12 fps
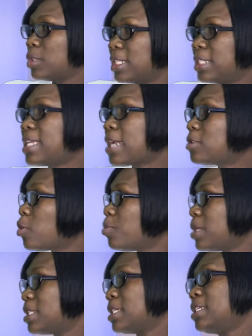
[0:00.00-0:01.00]
detect
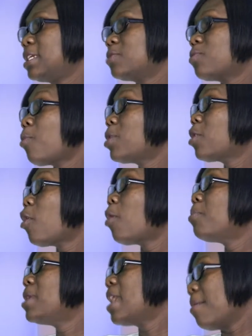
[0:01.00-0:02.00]
obesity is what we
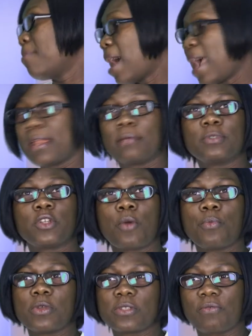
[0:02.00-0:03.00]
call BMI, and I'm
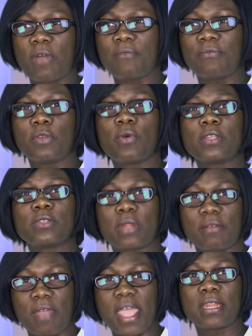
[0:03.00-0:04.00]
sure most of our viewers
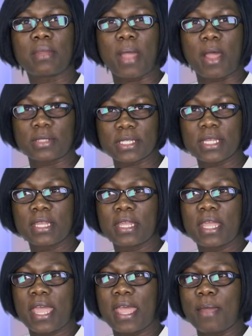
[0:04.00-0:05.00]
would have heard about
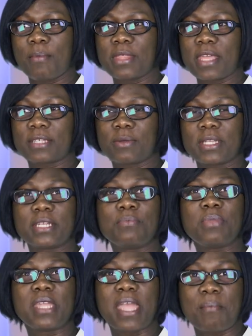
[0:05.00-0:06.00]
the
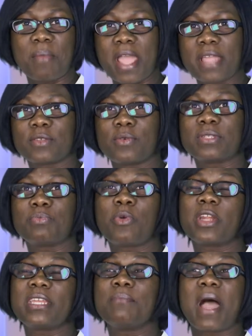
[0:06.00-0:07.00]
expression BMI. So it's
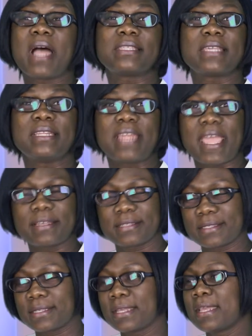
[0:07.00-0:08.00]
body mass
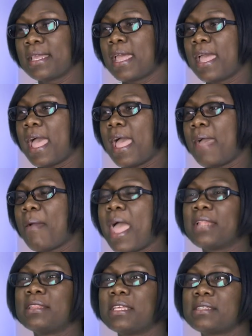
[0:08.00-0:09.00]
index.
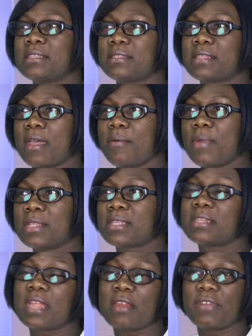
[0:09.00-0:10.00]
And this is it's
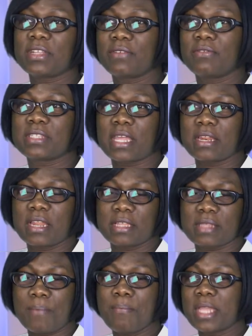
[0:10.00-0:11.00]
a derivative,
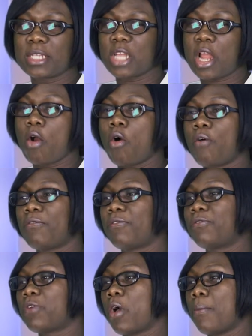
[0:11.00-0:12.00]
it's a measure
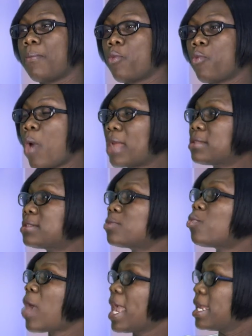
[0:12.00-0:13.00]
of one's
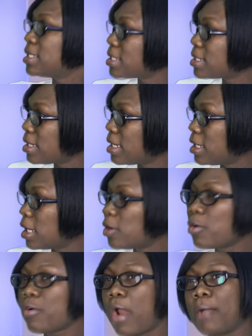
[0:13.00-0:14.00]
weight in
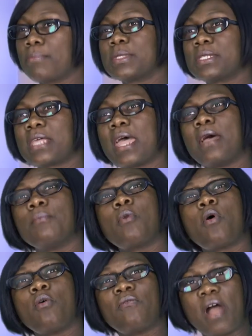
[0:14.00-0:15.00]
kilograms
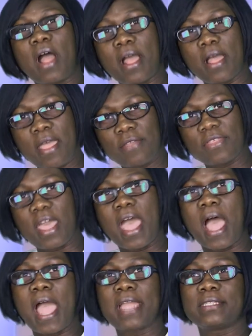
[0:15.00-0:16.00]
over their
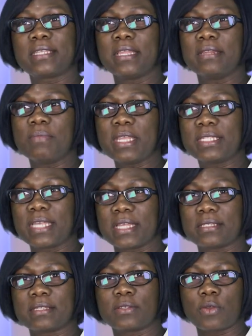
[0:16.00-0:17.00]
height in
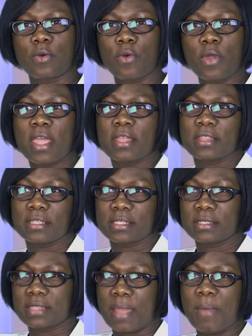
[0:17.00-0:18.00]
meters. So this
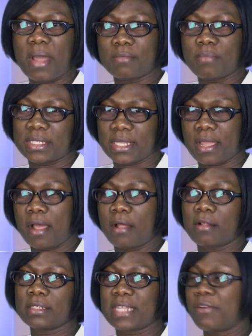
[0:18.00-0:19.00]
is a
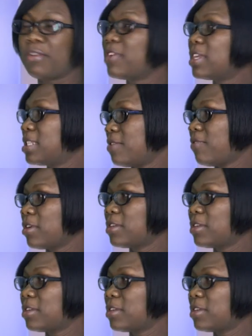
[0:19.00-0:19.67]
mathematical derivative, or